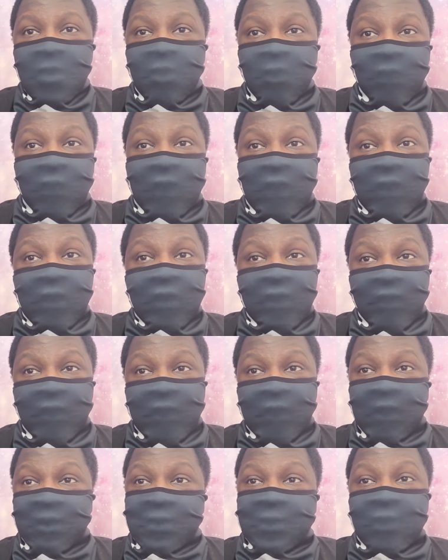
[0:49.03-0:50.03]
with how he
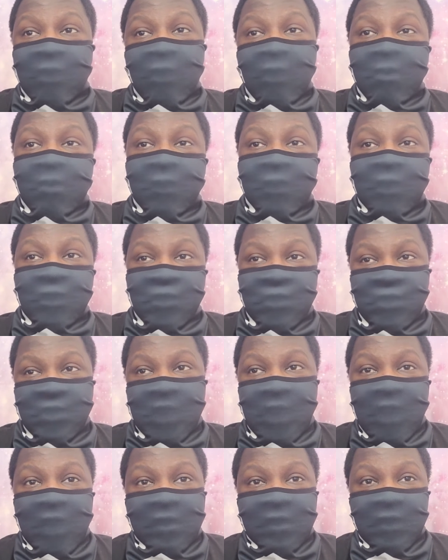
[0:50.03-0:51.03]
develops complex
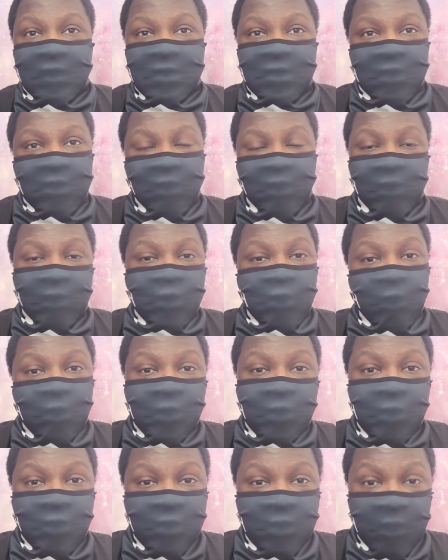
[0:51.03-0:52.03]
tactics in order to
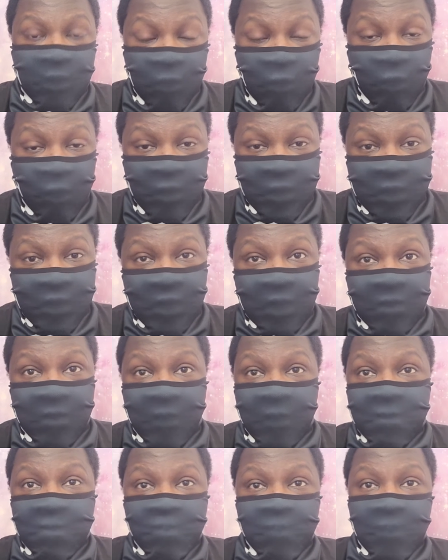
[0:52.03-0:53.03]
subdue his
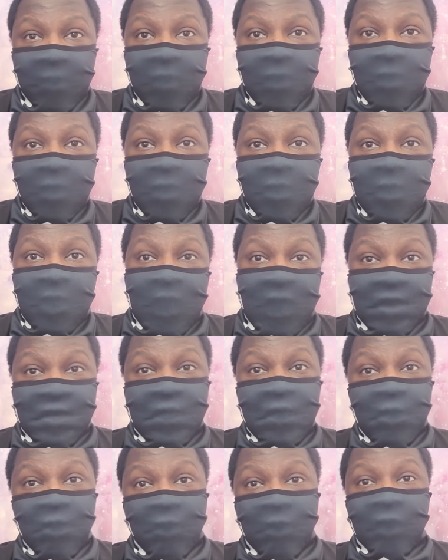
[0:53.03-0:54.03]
enemy.
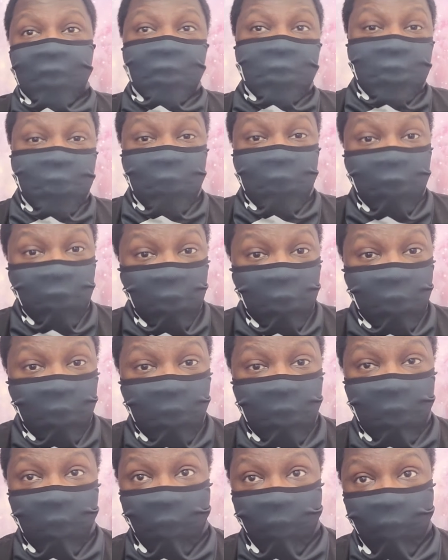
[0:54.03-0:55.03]
As he won
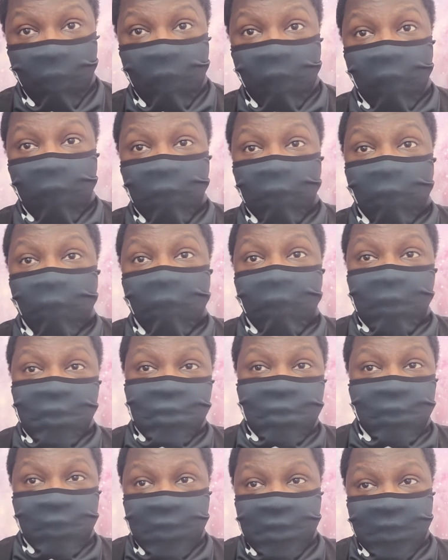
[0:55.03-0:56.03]
2 world
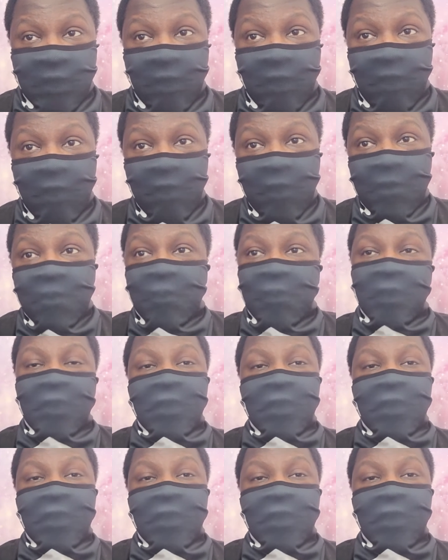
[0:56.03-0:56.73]
wars on his own,